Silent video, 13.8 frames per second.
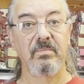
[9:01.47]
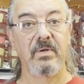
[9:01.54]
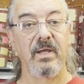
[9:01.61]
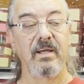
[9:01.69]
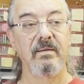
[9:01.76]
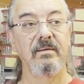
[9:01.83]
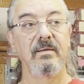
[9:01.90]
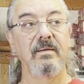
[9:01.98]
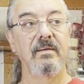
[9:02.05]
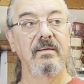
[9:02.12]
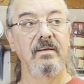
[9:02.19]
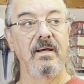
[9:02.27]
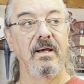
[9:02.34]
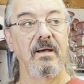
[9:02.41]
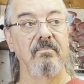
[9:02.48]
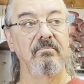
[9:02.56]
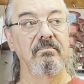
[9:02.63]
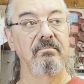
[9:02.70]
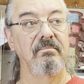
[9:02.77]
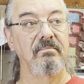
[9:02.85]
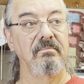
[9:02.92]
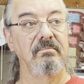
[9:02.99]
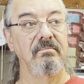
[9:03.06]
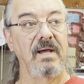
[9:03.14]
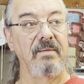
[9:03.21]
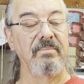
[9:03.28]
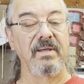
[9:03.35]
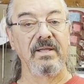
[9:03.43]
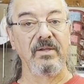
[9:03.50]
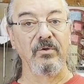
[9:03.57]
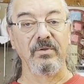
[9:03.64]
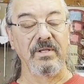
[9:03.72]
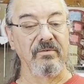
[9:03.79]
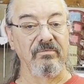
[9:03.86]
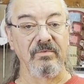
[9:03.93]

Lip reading: Okay. I've been guilty of